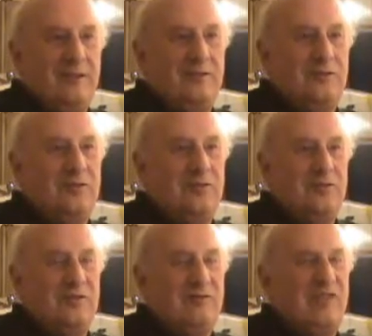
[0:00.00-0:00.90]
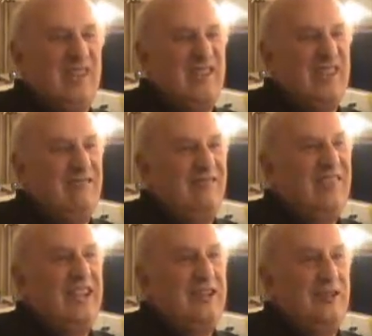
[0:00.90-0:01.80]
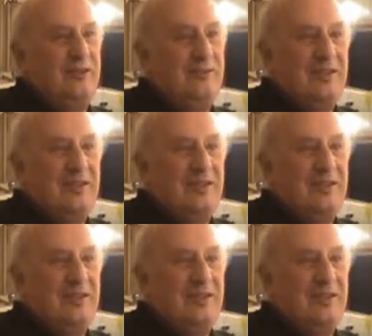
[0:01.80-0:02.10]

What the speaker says: not sort of really say thank you.